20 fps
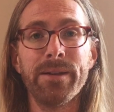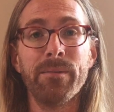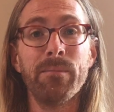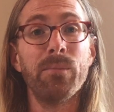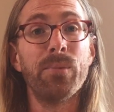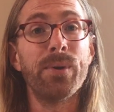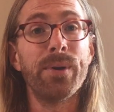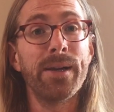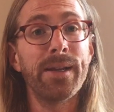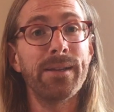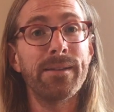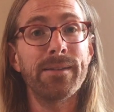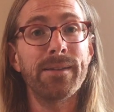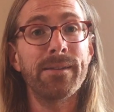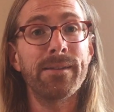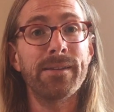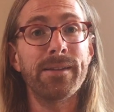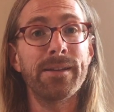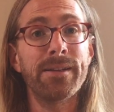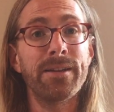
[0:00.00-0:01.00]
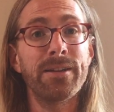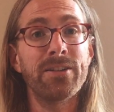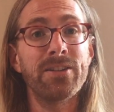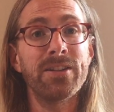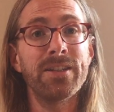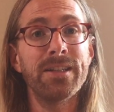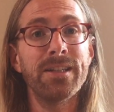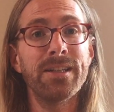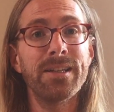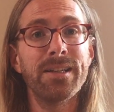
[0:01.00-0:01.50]
embrace its
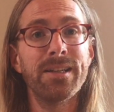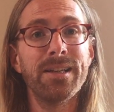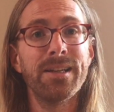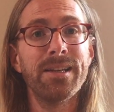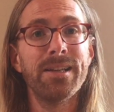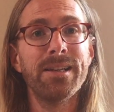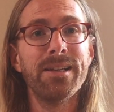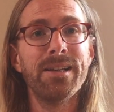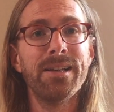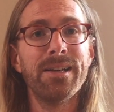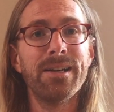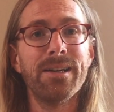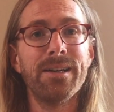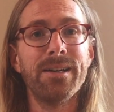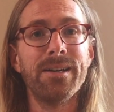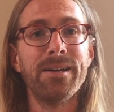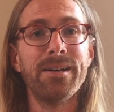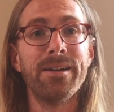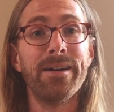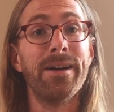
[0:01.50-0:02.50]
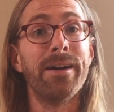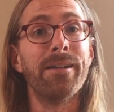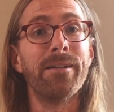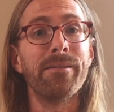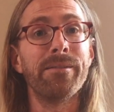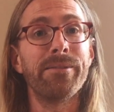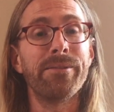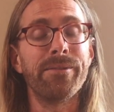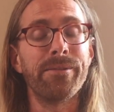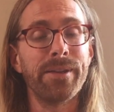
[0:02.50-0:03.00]
energy
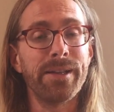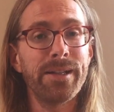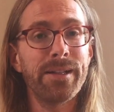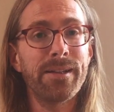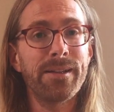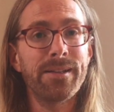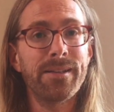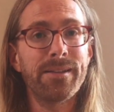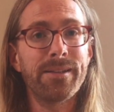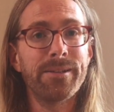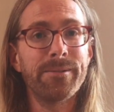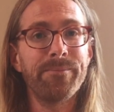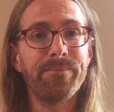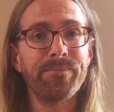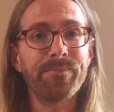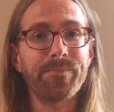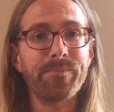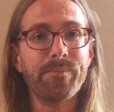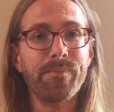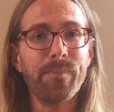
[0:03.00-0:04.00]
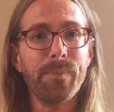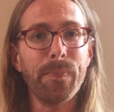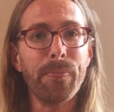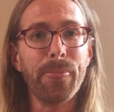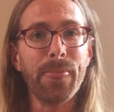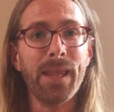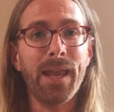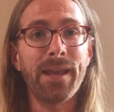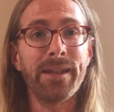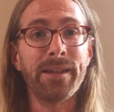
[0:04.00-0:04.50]
and feel it
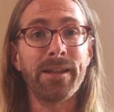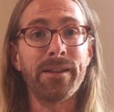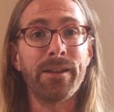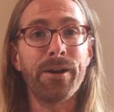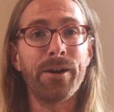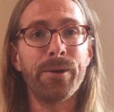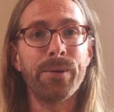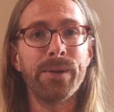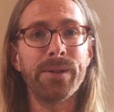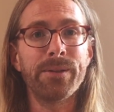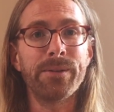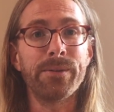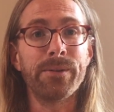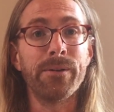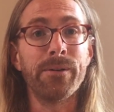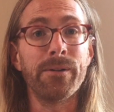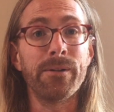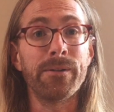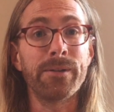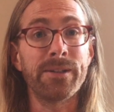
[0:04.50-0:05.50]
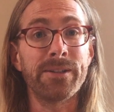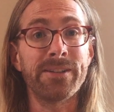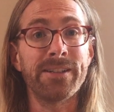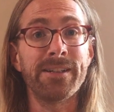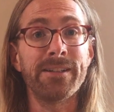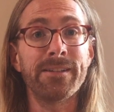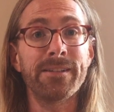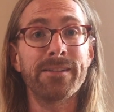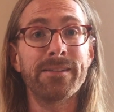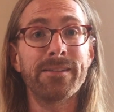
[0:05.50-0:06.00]
and allow it to all
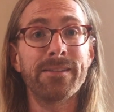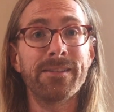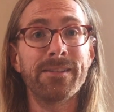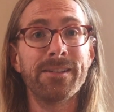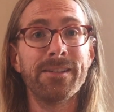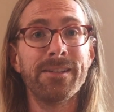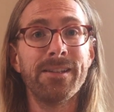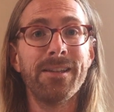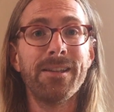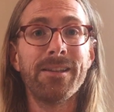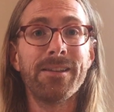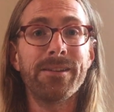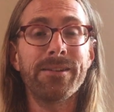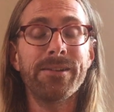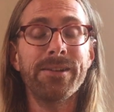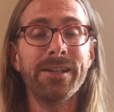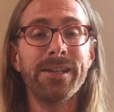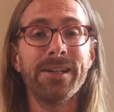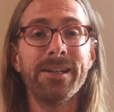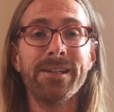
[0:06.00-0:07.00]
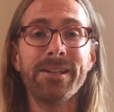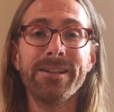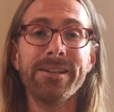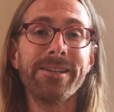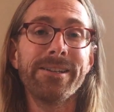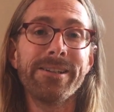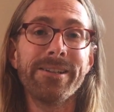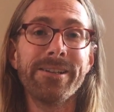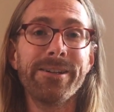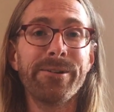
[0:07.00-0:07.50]
ourselves. So yeah,
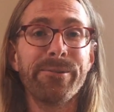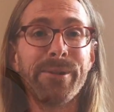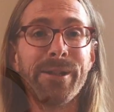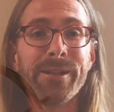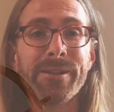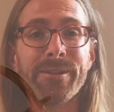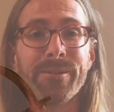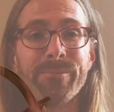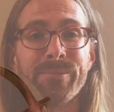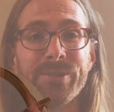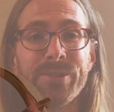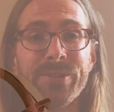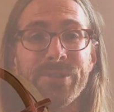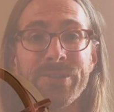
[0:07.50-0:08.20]
you're welcome to